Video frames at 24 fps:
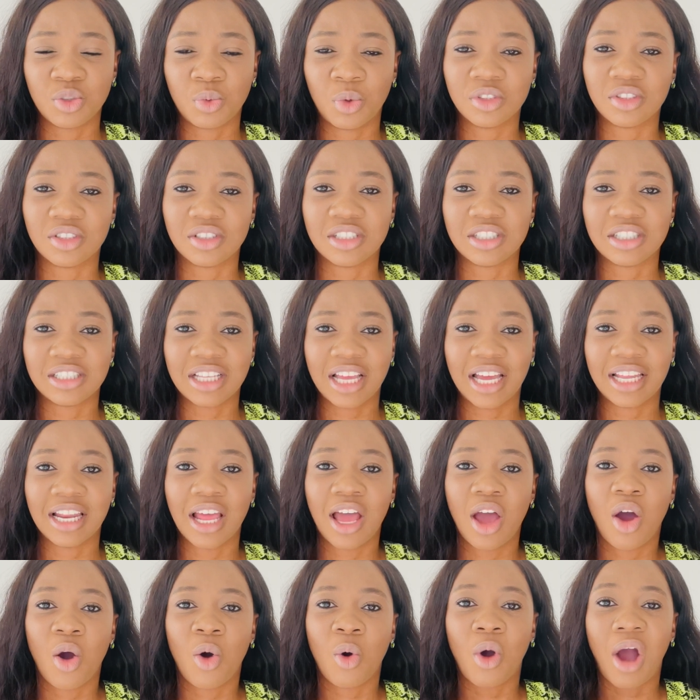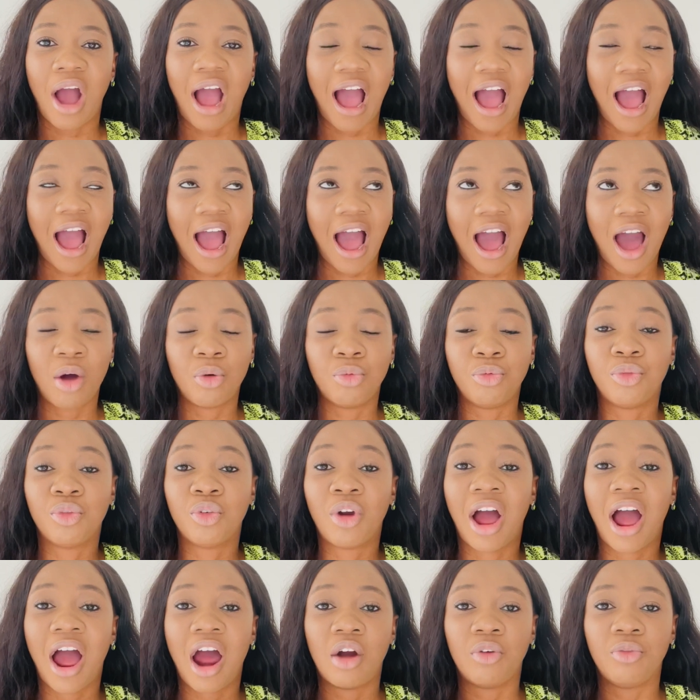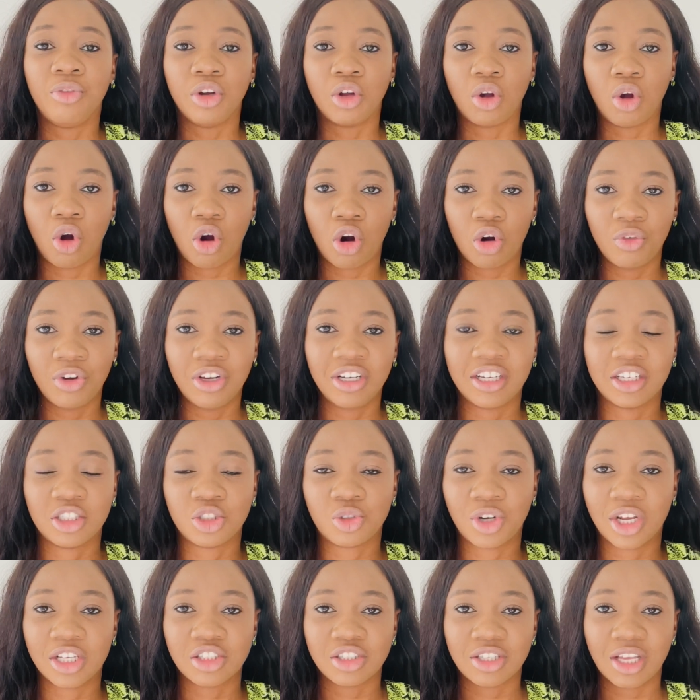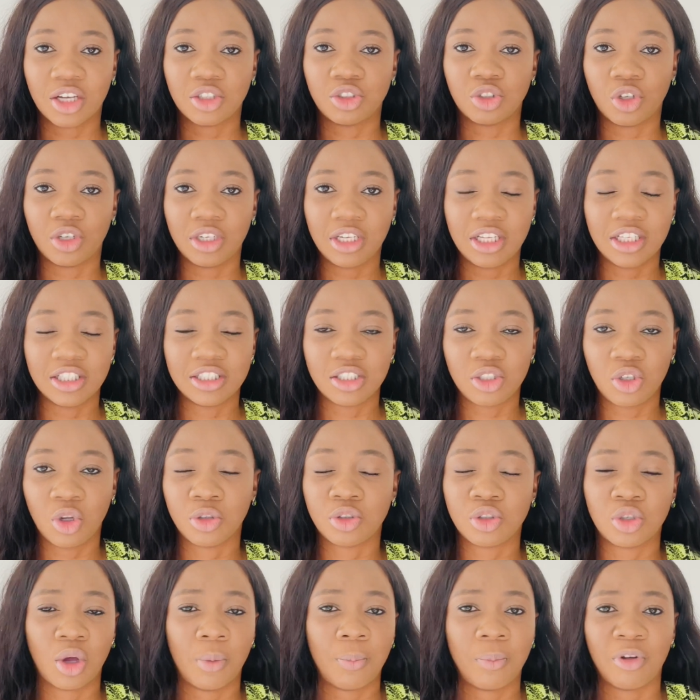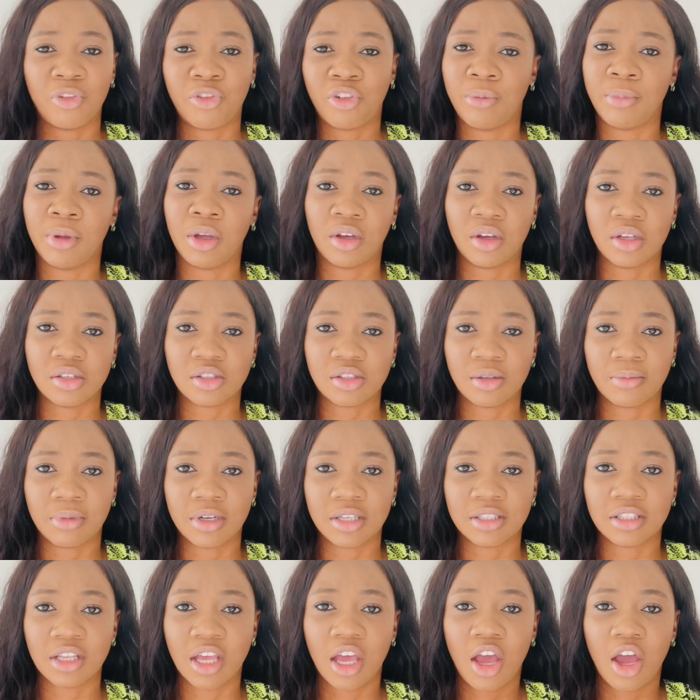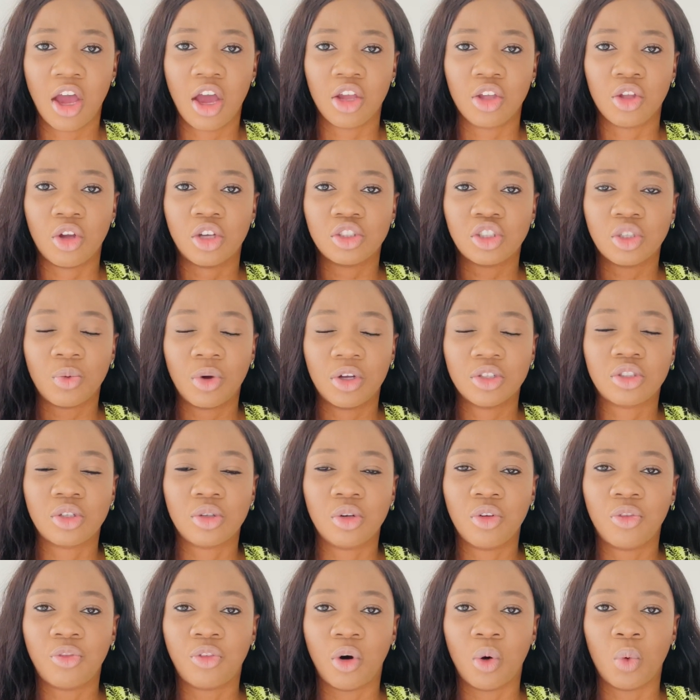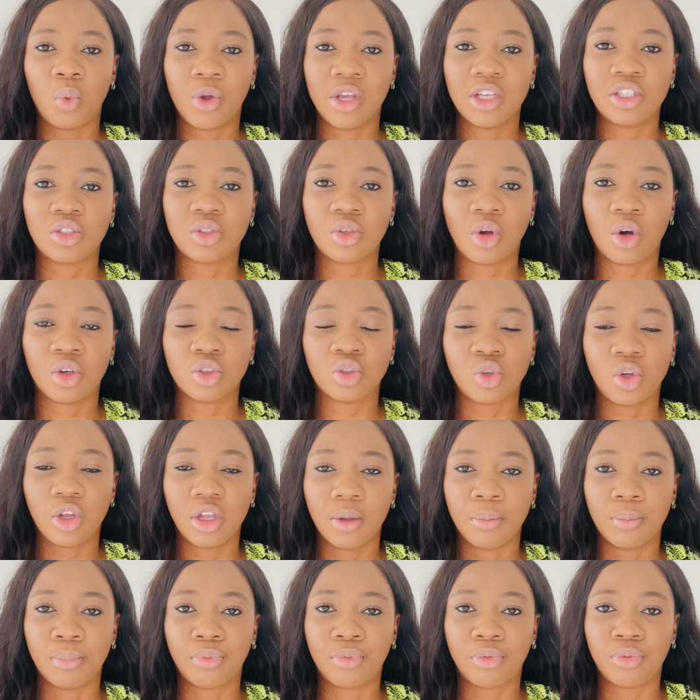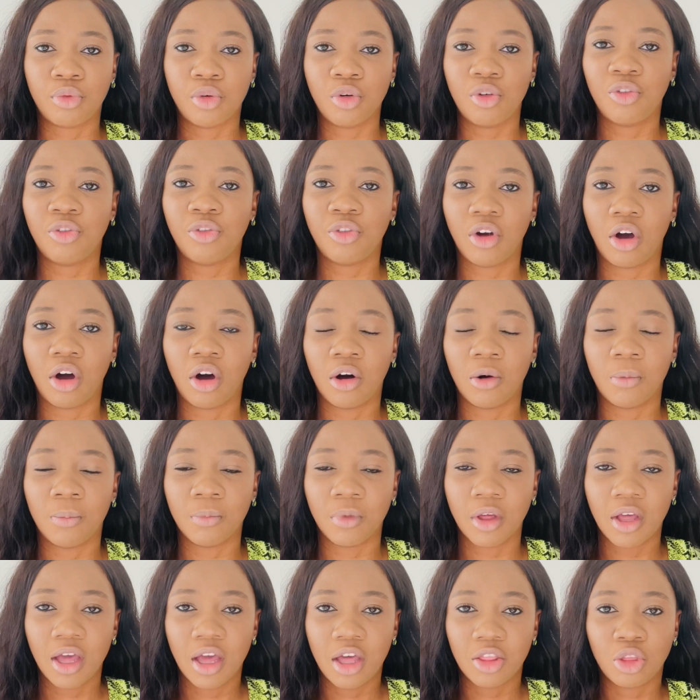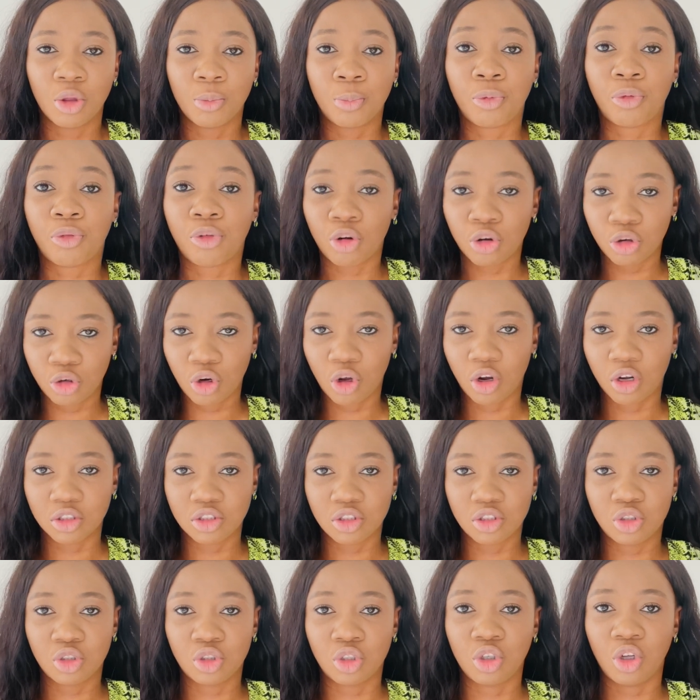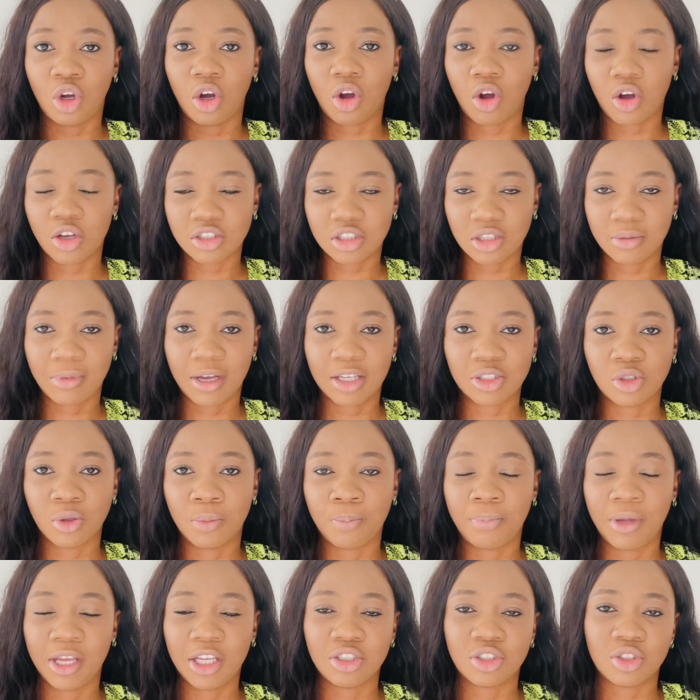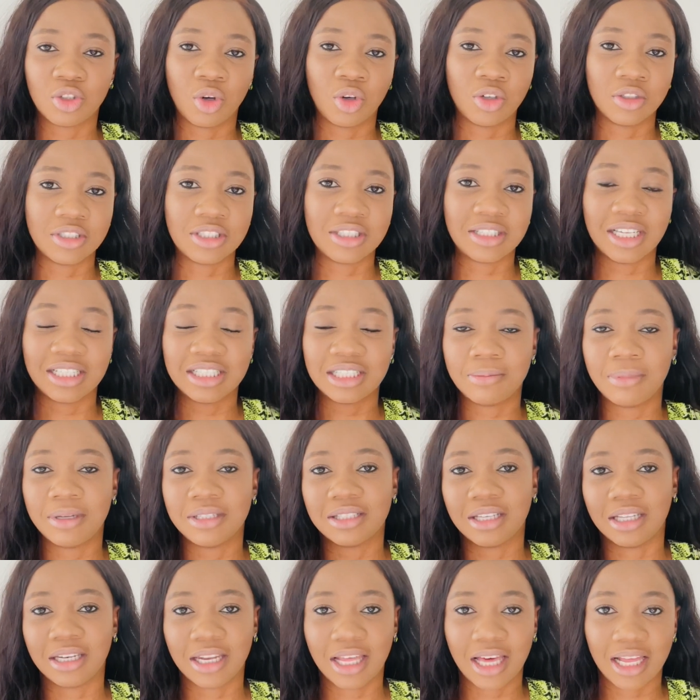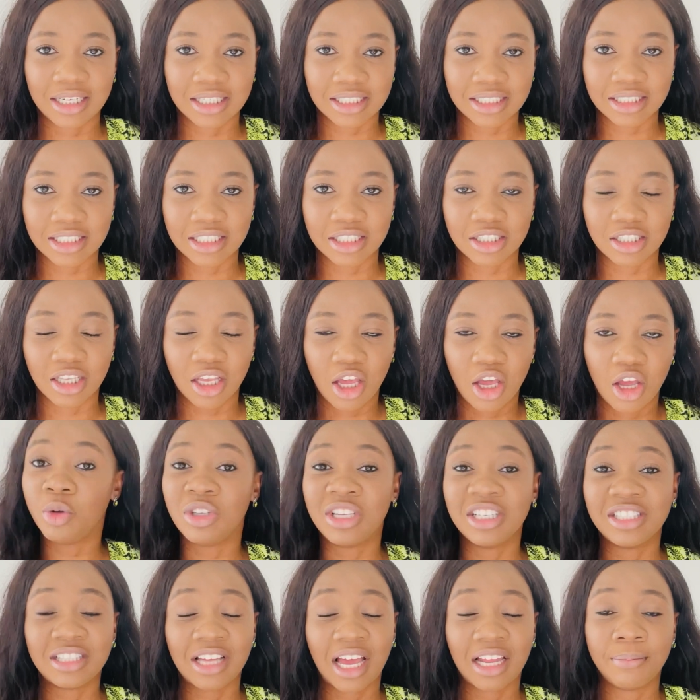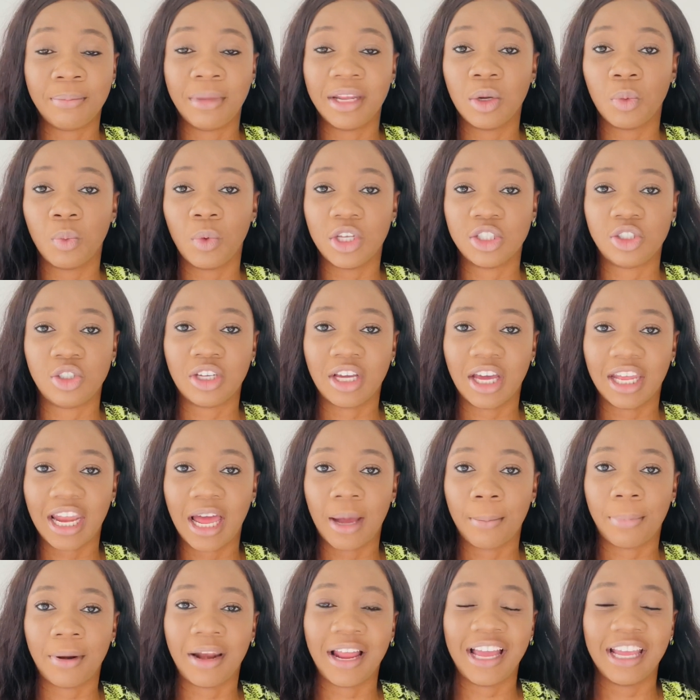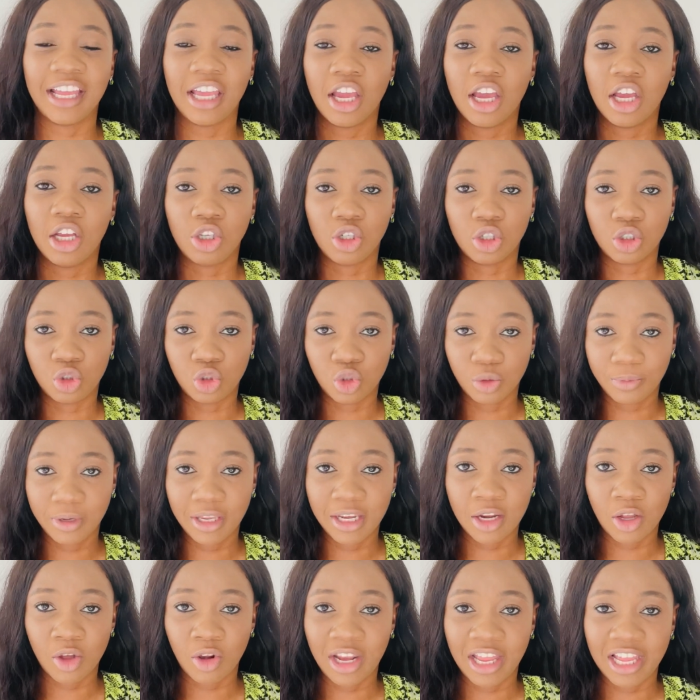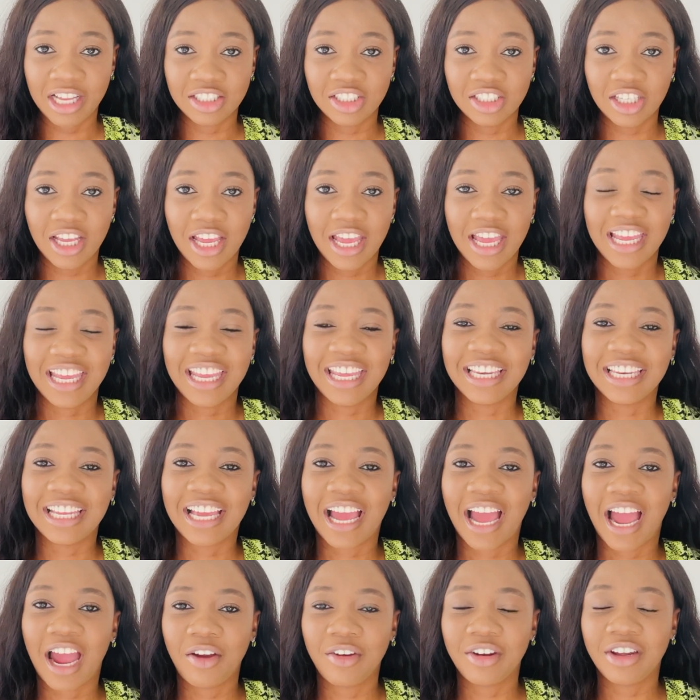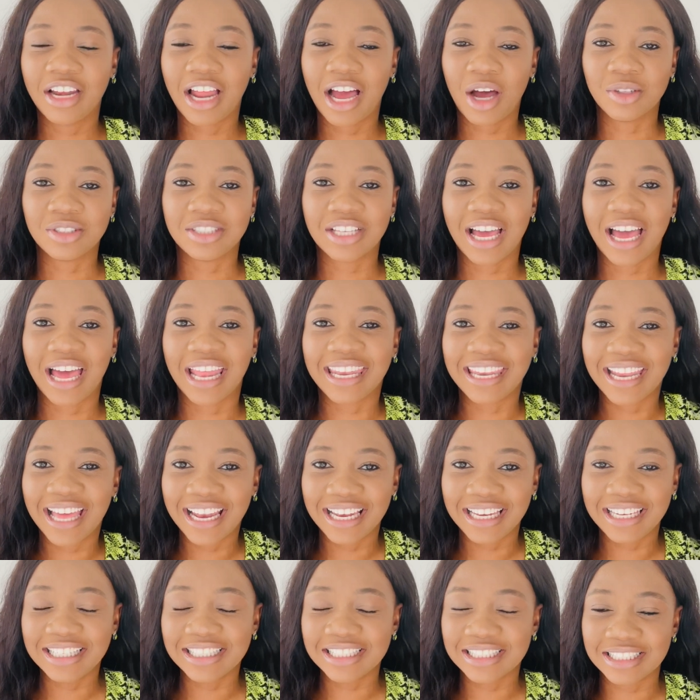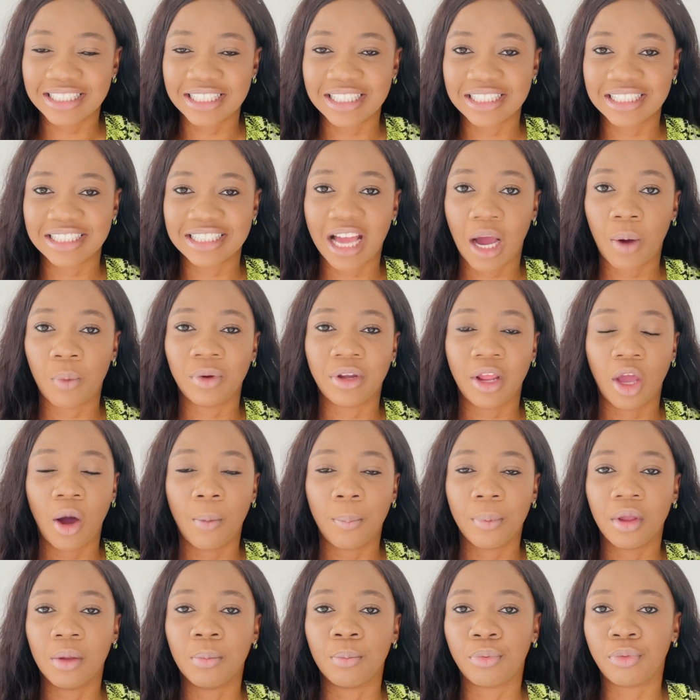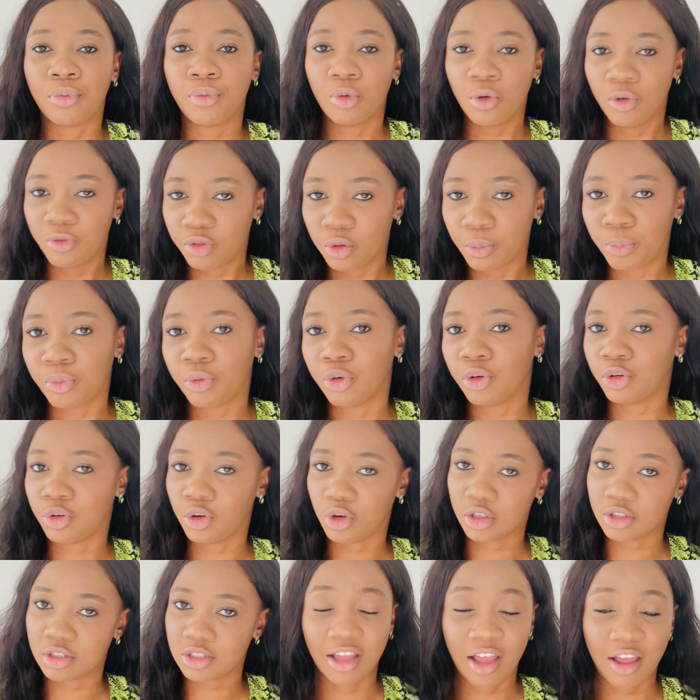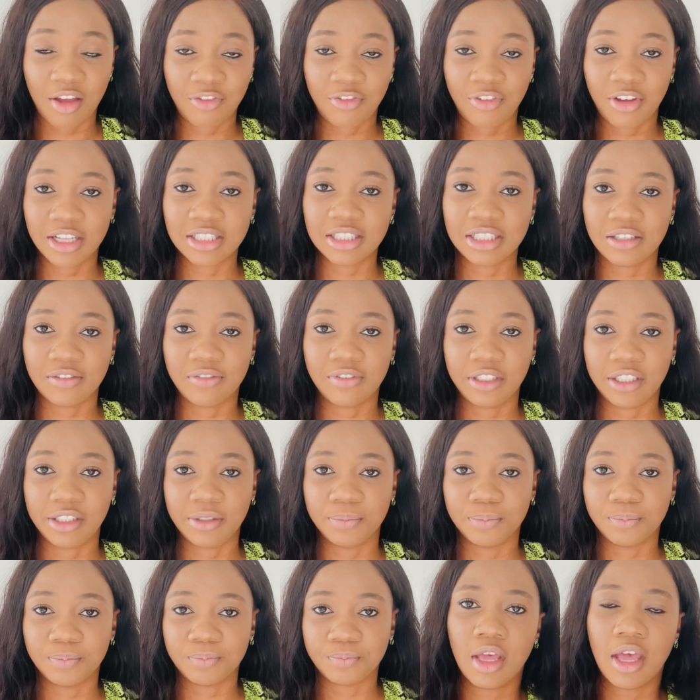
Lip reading: You want to understand how recurring their transaction is, your top performing customers. You also want to look for ways to also improve the product to your customers, so based on sentiment analysis. These are many ways you can apply your domain knowledge in carrying out analysis that would help improve the product effectively.